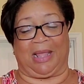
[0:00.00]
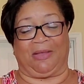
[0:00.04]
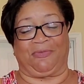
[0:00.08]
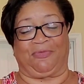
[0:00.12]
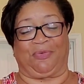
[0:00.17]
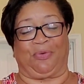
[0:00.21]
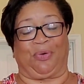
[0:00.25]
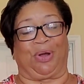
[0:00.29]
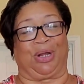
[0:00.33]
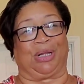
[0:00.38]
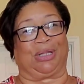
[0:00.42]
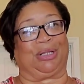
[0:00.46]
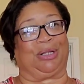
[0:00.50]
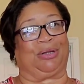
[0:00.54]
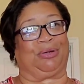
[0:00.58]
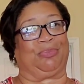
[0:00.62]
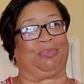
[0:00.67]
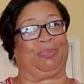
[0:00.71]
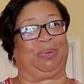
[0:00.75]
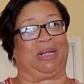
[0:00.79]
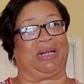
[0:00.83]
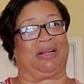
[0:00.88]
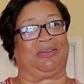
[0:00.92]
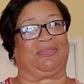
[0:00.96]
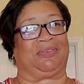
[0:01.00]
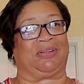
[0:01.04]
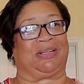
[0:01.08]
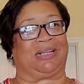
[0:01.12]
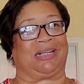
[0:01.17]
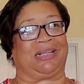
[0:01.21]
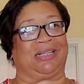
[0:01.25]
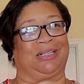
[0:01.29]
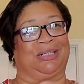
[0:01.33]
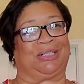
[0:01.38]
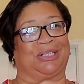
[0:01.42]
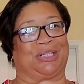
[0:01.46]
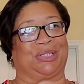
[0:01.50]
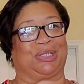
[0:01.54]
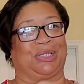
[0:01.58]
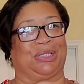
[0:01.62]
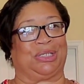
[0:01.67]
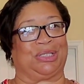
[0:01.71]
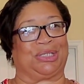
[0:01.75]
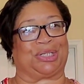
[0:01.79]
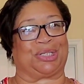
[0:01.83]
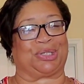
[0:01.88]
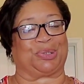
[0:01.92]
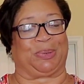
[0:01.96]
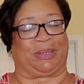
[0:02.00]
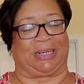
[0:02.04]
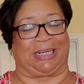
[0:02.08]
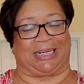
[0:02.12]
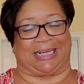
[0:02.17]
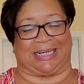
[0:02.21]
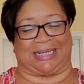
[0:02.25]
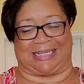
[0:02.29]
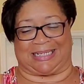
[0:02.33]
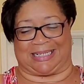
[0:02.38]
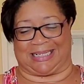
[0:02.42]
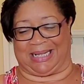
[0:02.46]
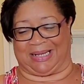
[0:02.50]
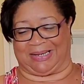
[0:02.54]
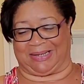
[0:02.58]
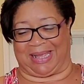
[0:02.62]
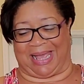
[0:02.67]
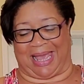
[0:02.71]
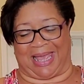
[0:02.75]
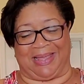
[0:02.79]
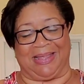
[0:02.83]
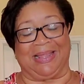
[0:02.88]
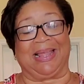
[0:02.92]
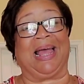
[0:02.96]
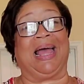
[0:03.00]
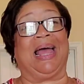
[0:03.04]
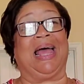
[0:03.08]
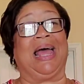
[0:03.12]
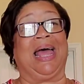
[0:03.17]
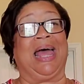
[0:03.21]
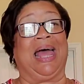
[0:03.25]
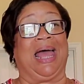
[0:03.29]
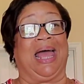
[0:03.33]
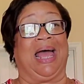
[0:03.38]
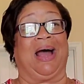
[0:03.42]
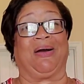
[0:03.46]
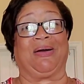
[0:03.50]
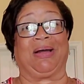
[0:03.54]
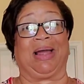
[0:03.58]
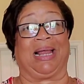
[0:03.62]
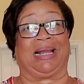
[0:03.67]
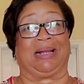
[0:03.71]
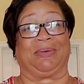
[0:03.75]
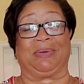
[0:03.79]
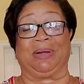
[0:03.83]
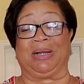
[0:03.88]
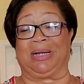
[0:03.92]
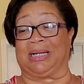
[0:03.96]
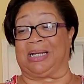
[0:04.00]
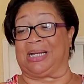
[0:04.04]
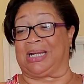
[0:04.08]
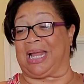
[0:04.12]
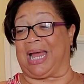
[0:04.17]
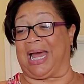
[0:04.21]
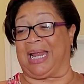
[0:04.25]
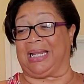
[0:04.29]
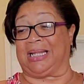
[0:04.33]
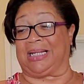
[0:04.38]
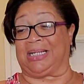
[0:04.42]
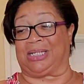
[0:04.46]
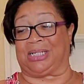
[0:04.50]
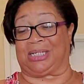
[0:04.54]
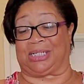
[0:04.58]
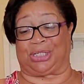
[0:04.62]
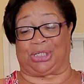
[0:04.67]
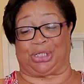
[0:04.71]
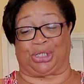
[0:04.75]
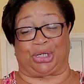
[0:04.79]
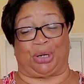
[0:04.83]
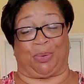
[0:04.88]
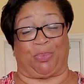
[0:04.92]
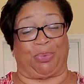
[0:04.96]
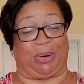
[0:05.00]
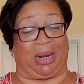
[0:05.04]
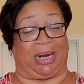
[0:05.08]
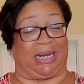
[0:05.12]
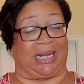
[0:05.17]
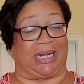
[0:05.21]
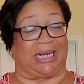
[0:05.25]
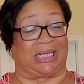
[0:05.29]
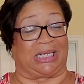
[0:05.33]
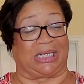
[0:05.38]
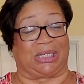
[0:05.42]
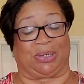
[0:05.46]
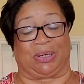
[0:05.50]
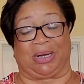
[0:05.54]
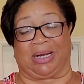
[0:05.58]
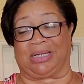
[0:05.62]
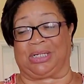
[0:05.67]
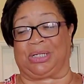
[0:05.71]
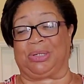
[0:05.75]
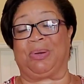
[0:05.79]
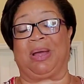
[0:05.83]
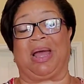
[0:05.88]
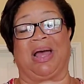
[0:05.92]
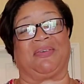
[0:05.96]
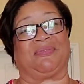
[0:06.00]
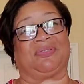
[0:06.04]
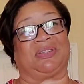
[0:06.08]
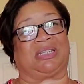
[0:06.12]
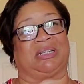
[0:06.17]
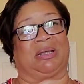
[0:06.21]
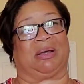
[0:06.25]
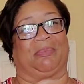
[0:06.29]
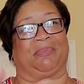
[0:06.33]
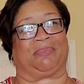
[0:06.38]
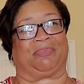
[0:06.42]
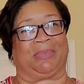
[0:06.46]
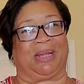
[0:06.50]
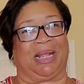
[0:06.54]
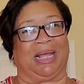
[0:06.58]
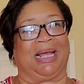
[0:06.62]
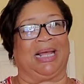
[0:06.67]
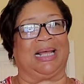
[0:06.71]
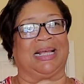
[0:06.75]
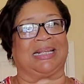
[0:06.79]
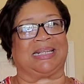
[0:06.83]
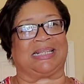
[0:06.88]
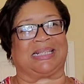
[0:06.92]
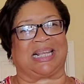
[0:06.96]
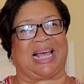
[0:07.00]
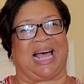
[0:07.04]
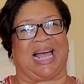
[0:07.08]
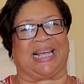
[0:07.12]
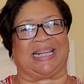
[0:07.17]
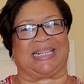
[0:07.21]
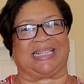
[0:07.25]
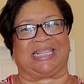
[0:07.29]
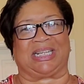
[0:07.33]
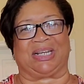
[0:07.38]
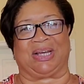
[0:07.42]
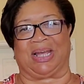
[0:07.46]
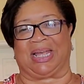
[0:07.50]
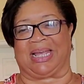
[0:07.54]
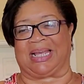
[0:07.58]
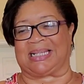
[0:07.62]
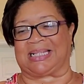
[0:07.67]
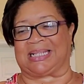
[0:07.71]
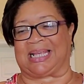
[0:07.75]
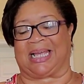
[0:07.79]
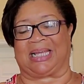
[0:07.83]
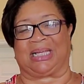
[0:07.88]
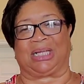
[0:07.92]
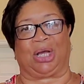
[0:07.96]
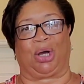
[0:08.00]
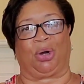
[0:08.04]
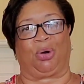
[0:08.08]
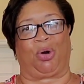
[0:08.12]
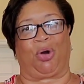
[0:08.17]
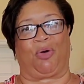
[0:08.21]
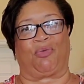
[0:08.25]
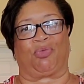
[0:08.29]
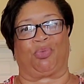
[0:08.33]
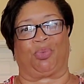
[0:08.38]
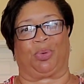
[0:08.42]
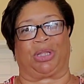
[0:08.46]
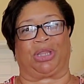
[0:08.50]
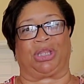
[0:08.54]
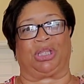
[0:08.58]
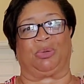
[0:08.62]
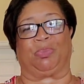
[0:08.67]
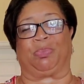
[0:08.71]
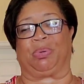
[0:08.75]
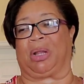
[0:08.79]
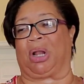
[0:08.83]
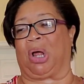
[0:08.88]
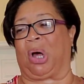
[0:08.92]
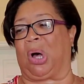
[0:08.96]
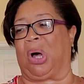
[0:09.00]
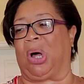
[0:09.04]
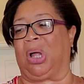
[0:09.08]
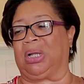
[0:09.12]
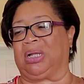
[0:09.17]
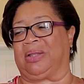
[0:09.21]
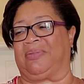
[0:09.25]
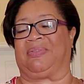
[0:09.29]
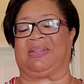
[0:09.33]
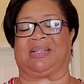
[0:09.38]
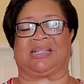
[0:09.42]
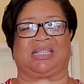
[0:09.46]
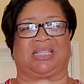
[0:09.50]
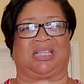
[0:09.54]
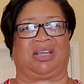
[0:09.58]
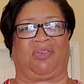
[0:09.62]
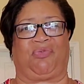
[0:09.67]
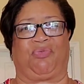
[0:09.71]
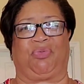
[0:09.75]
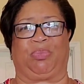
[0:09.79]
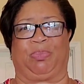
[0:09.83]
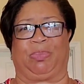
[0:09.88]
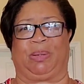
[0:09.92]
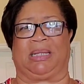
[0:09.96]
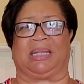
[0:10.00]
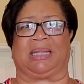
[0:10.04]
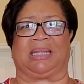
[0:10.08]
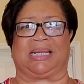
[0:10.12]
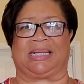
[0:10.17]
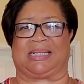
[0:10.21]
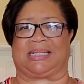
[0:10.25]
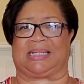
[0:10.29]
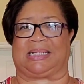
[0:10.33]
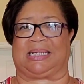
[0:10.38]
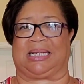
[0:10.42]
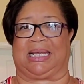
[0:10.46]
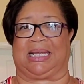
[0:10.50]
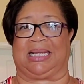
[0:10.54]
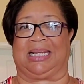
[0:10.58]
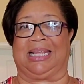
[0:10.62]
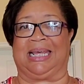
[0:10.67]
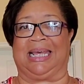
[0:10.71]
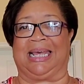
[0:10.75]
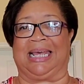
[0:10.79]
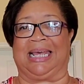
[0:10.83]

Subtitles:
for a little bit of a little sweetness. Okay, all right, we're going to kind of just jump right into it. I do have some sides here I guess I can go over with you, but all of this stuff will be listed